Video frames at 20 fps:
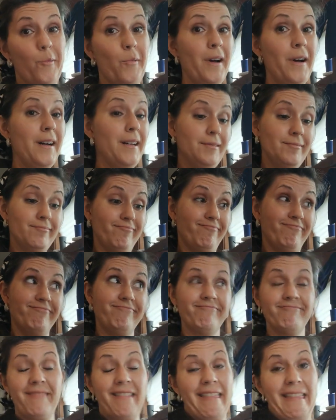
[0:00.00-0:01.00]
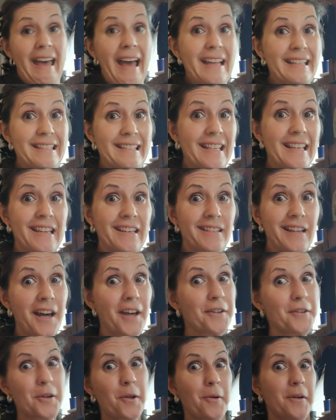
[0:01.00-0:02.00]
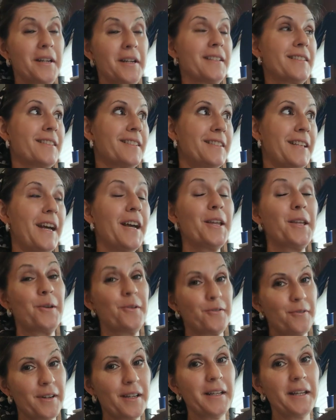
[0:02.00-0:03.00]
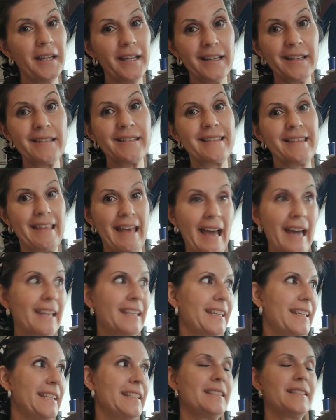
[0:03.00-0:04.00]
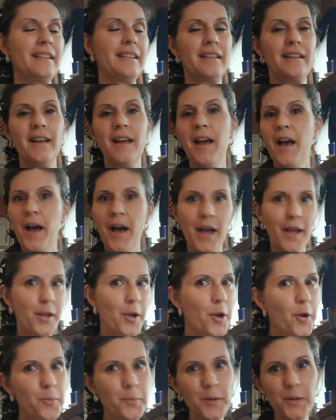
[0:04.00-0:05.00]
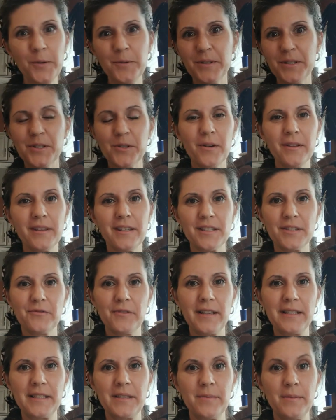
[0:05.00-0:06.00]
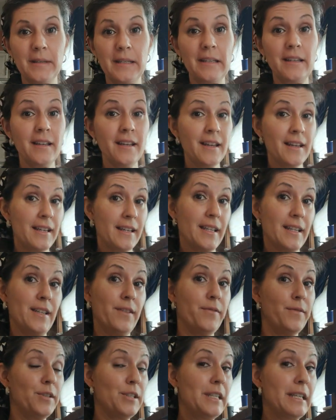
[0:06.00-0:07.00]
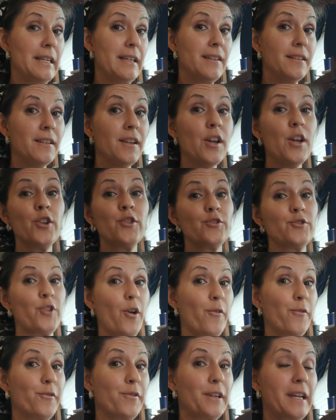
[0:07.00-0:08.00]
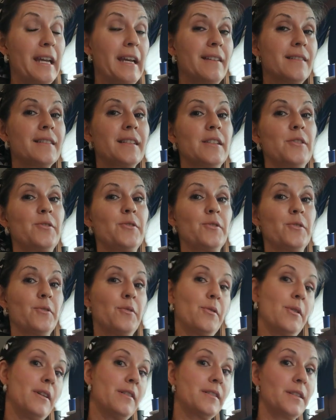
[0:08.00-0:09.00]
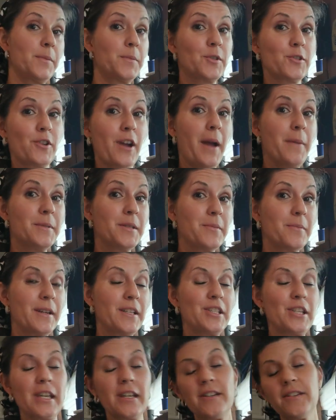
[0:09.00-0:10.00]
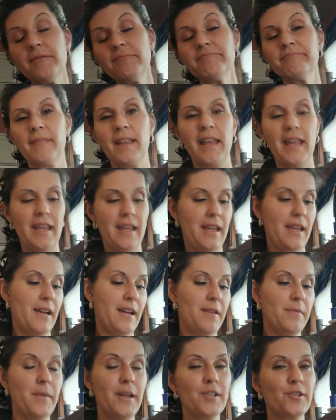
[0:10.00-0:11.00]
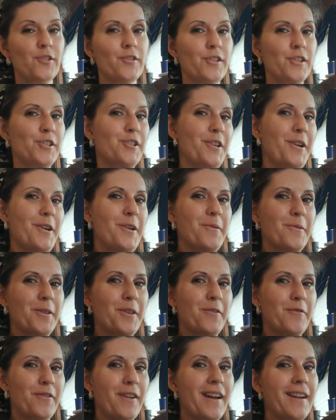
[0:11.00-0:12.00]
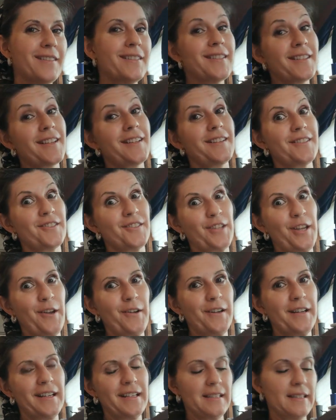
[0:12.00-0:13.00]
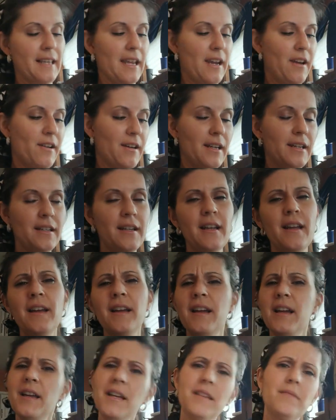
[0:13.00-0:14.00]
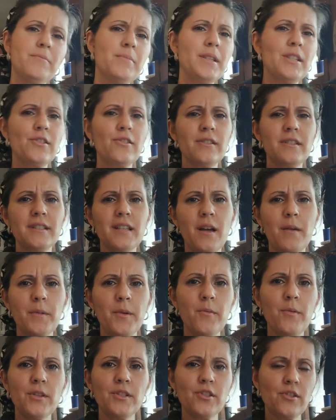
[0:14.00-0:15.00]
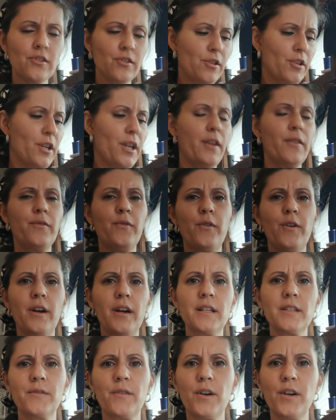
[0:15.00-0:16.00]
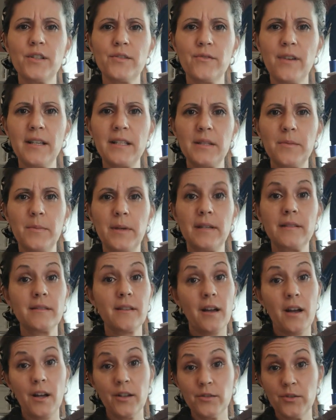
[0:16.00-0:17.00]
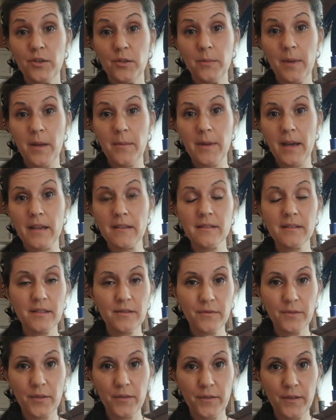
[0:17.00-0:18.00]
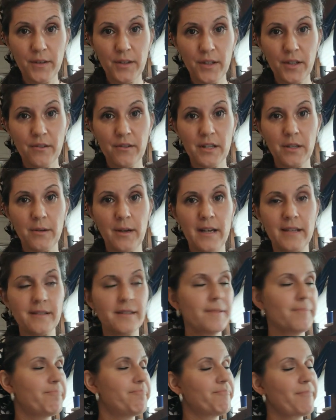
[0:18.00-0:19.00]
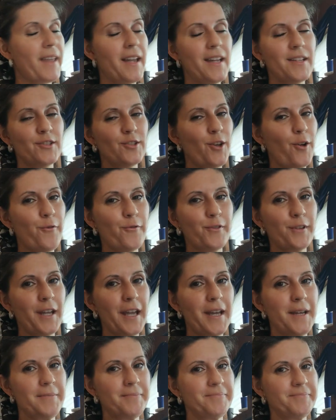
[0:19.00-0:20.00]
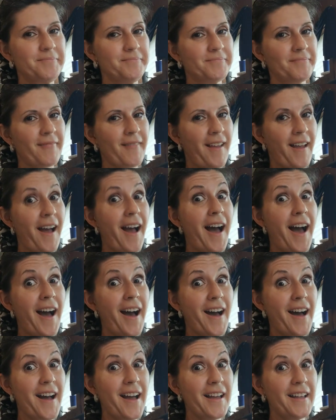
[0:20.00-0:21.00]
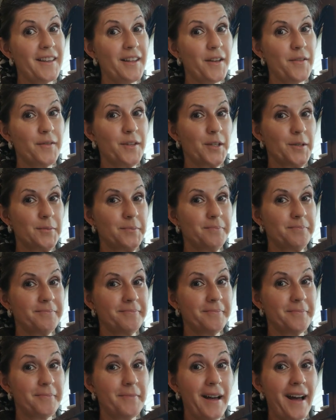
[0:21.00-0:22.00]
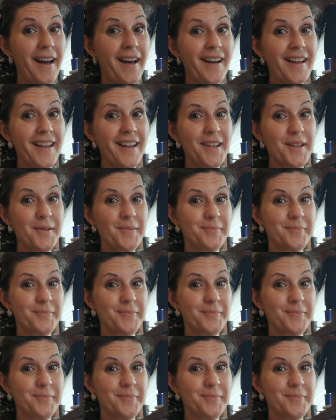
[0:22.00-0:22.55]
Well, that's it. I don't know what else to tell you. It really is that easy. I hope you enjoyed this recipe. If you did, don't forget to subscribe to my channel and make sure to share it with your friends because sharing is caring. And be sure to tell me what you're looking for as far as recipes. I'll do my best to fulfill your requests. And don't forget, I love you. Bye.